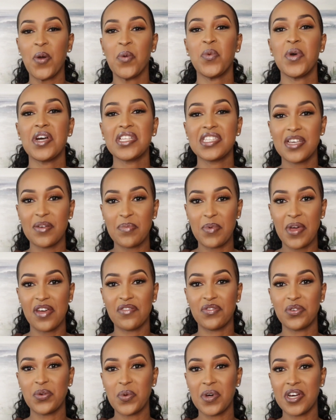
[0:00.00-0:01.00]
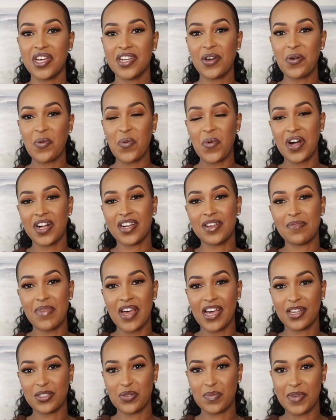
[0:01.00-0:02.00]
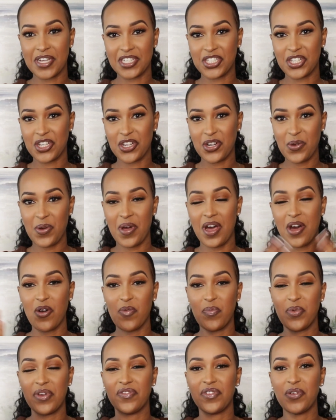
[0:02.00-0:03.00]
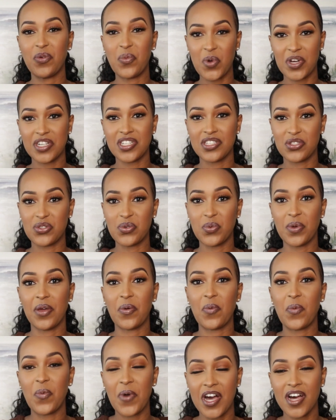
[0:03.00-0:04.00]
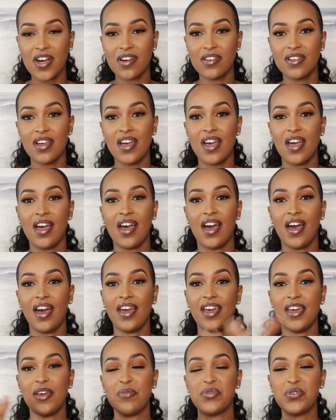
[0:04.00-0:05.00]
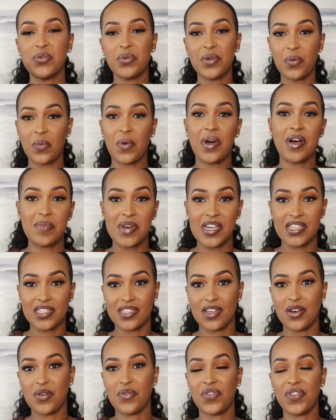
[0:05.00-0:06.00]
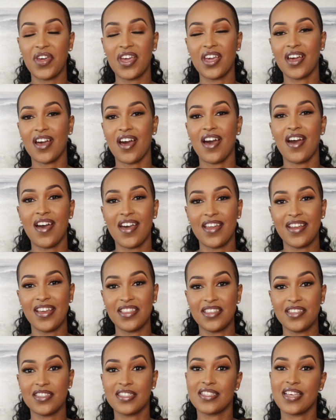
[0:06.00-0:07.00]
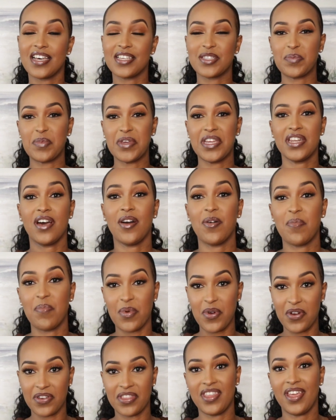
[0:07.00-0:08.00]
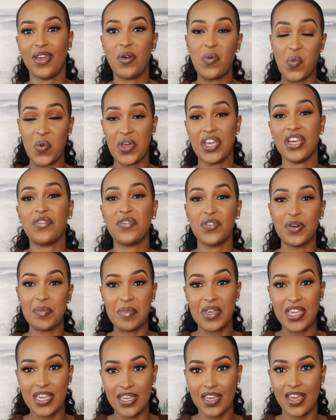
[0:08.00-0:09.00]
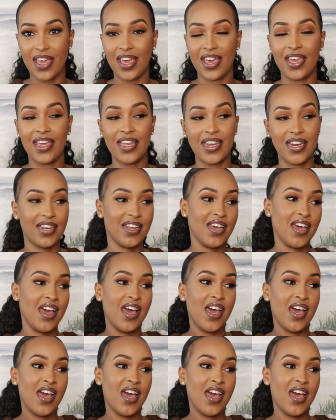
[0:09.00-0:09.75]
What's up, everyone? Welcome back to my channel. I hope everyone is doing well. I am doing well myself, thank God. This has been a birthday week for me and